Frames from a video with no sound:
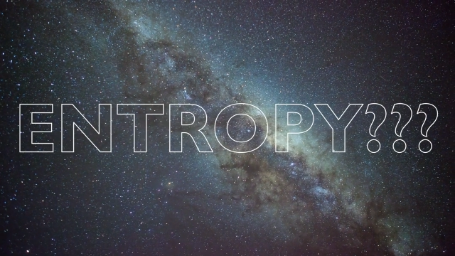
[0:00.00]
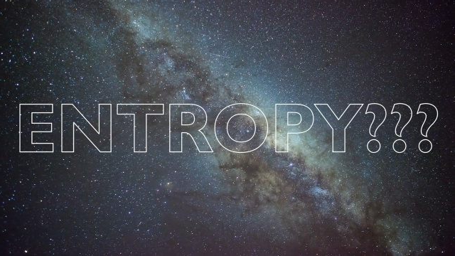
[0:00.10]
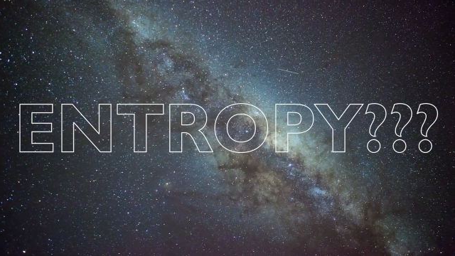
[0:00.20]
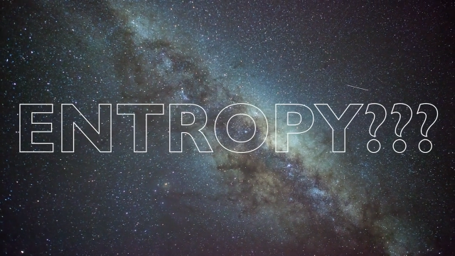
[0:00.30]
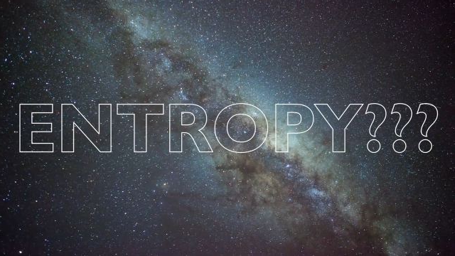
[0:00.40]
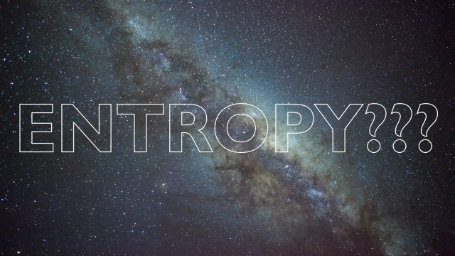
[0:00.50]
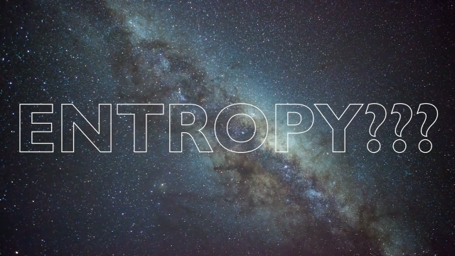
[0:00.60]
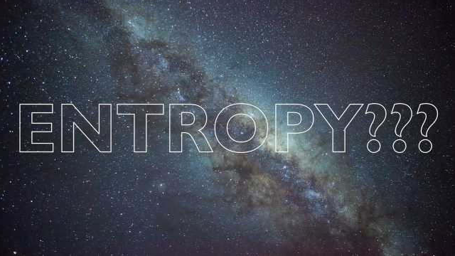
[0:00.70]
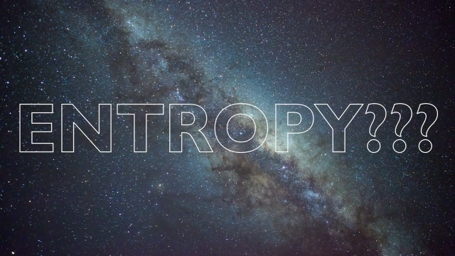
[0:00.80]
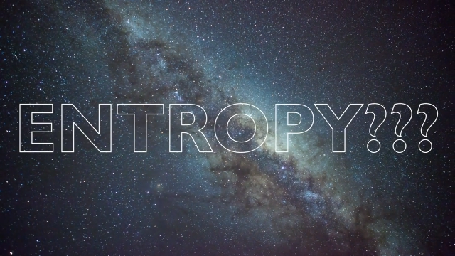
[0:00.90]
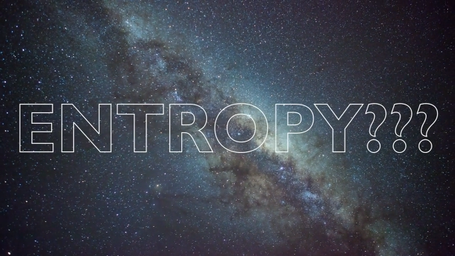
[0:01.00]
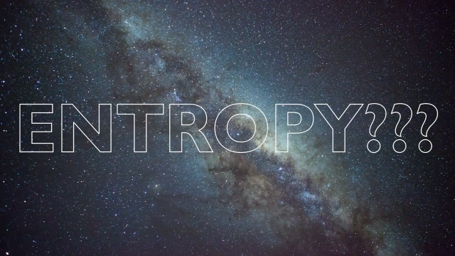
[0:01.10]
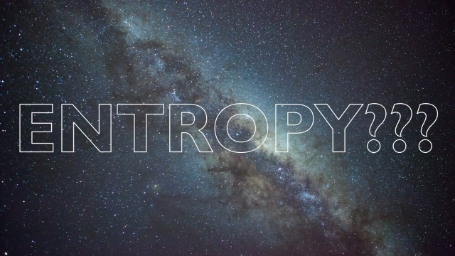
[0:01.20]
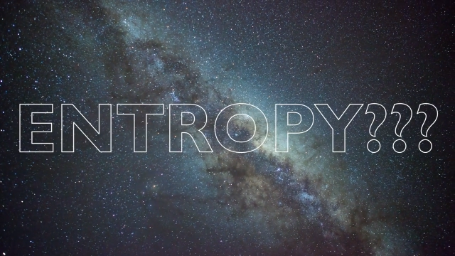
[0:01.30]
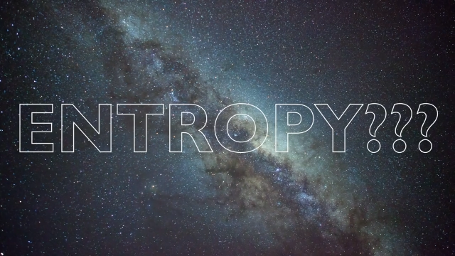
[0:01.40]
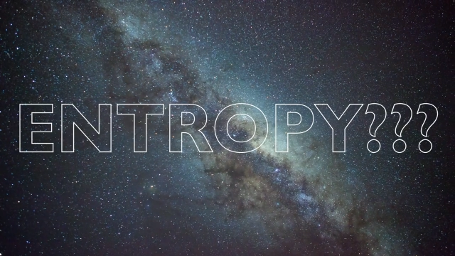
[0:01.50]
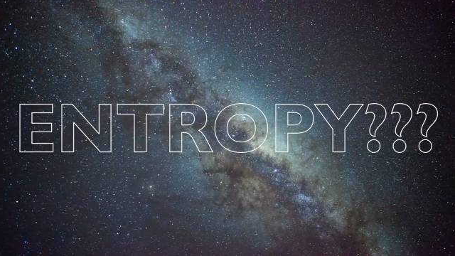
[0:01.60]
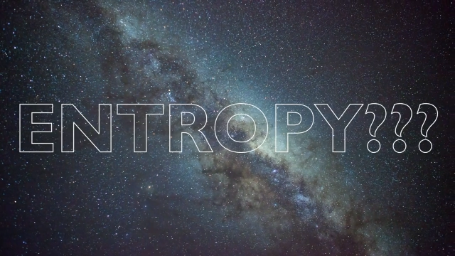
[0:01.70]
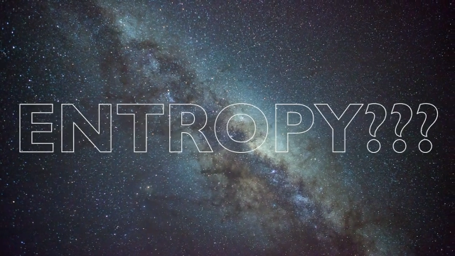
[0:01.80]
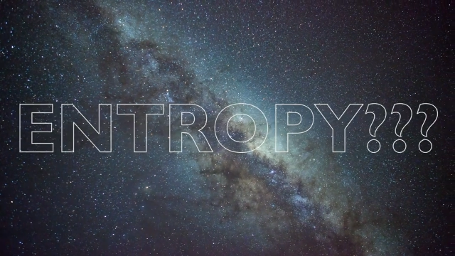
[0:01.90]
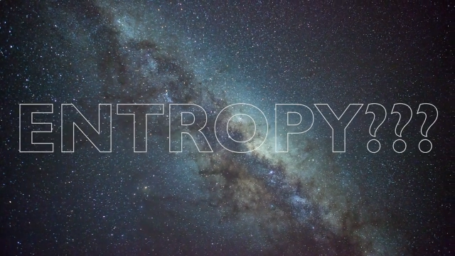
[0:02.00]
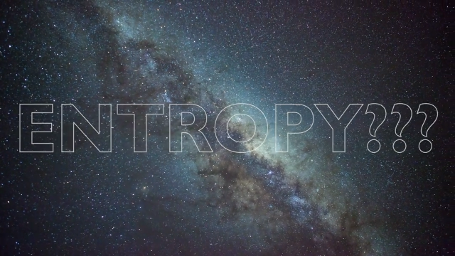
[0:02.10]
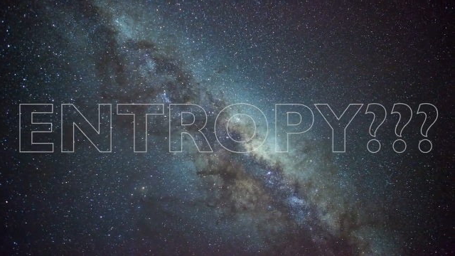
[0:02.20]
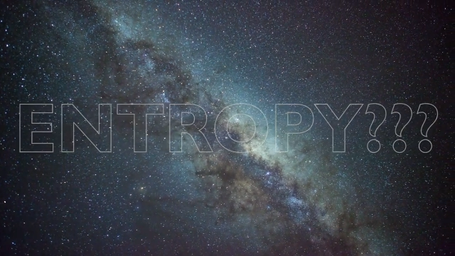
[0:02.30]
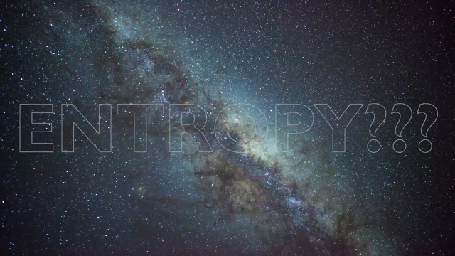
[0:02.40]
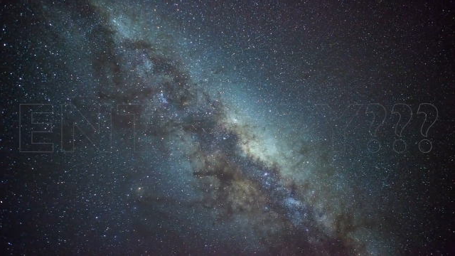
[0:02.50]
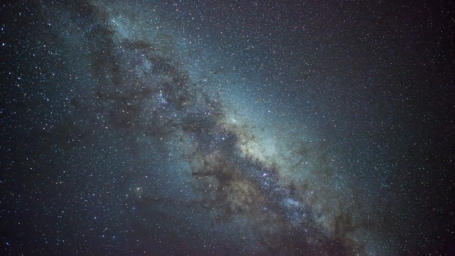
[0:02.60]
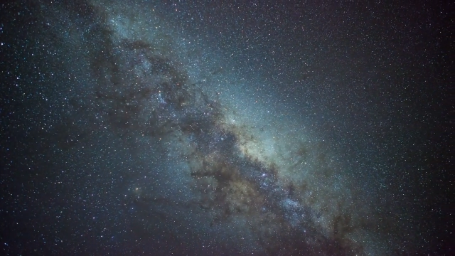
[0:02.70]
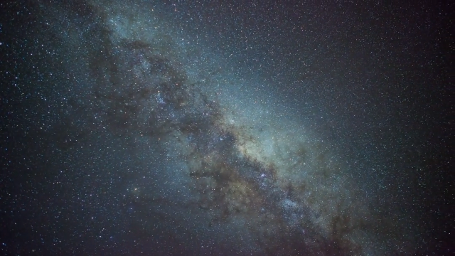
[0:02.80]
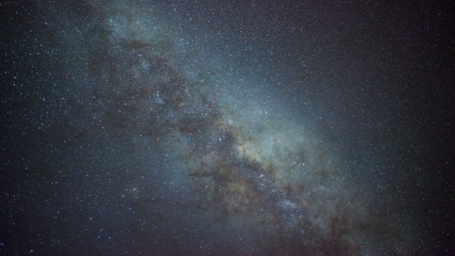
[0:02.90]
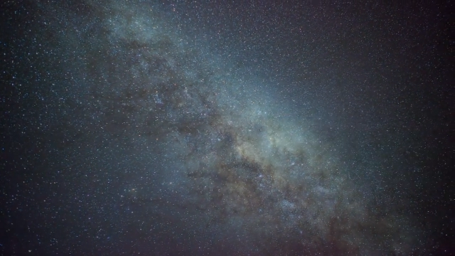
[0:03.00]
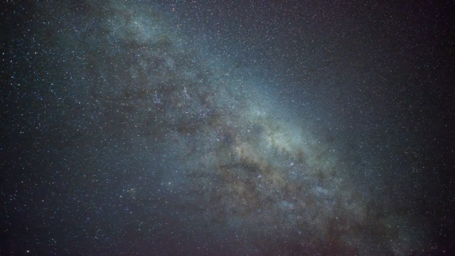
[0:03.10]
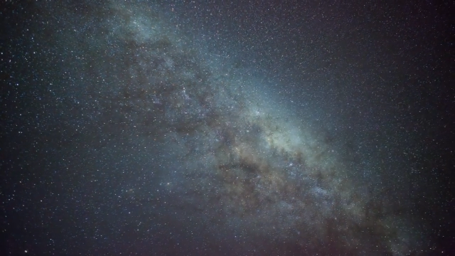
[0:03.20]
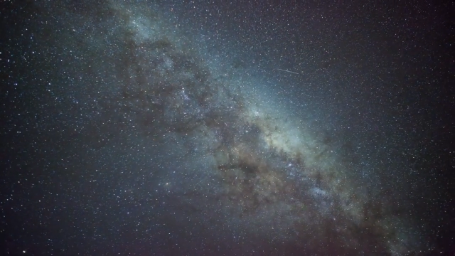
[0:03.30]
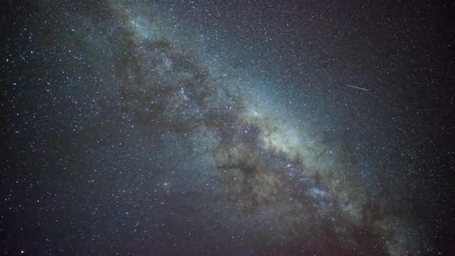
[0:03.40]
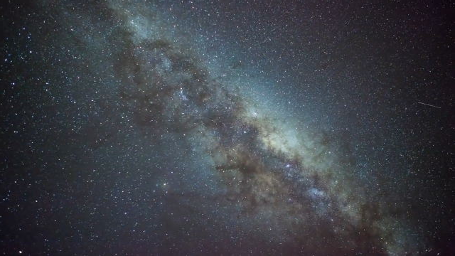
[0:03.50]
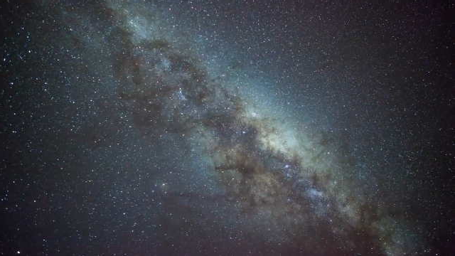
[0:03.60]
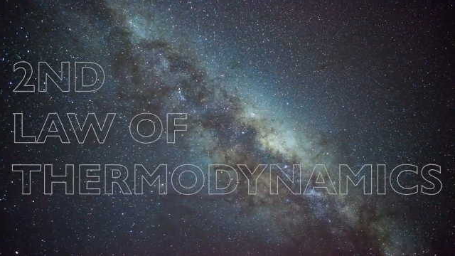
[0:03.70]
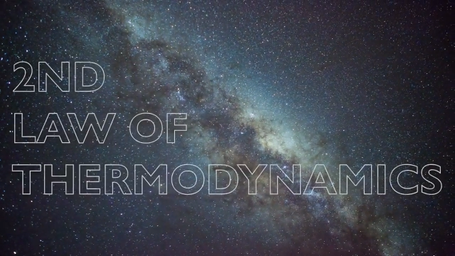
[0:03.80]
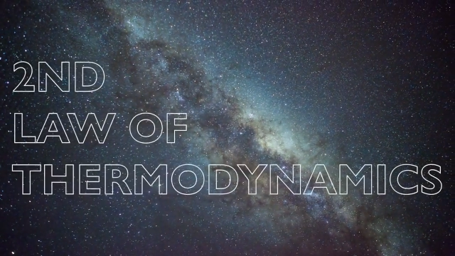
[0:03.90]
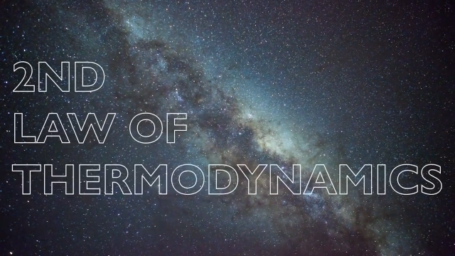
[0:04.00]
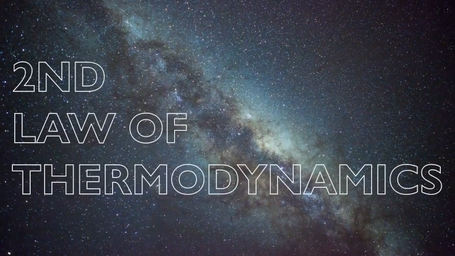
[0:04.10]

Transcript: Nobody's mouth can be seen.